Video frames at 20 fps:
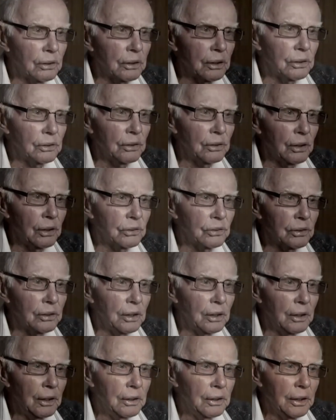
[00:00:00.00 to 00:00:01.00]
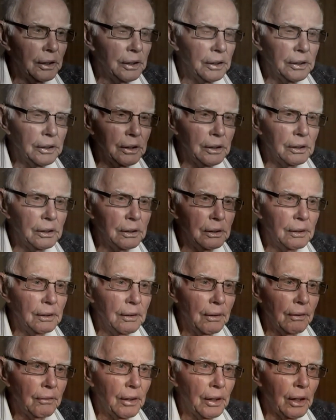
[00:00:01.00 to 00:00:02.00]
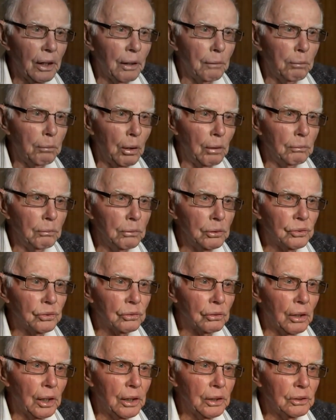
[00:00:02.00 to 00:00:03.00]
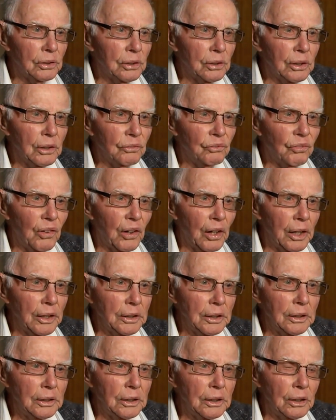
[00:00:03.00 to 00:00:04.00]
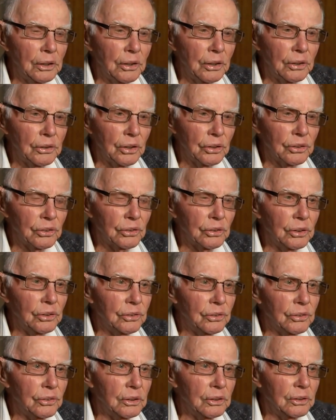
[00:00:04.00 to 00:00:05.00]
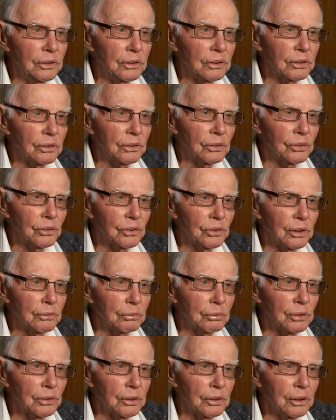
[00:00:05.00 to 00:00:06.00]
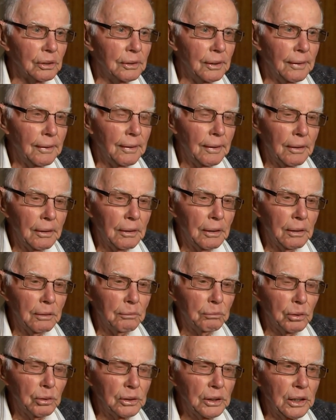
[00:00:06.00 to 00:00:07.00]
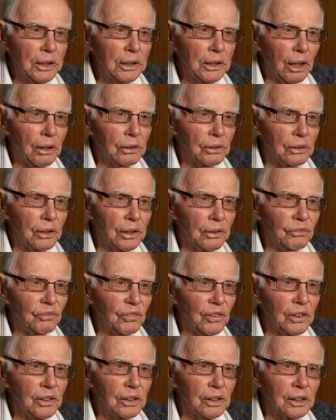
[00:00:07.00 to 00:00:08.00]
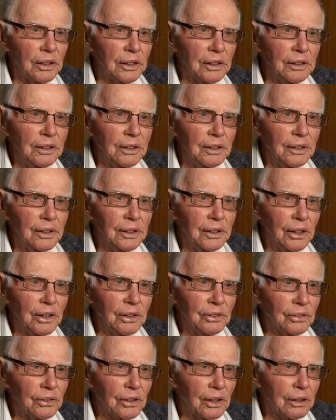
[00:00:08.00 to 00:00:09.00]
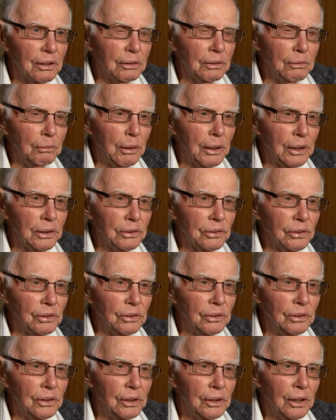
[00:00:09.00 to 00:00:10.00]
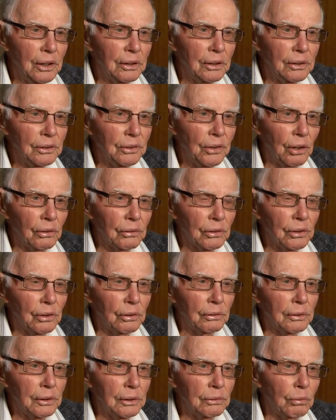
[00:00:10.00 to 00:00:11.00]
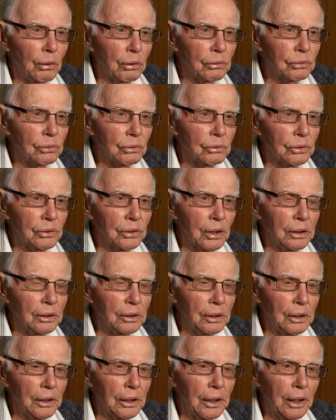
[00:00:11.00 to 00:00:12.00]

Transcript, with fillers: I could just hear our bombers gradually fading in the distance, and of course that was a pretty lonely feeling, as you can imagine, not knowing what was going to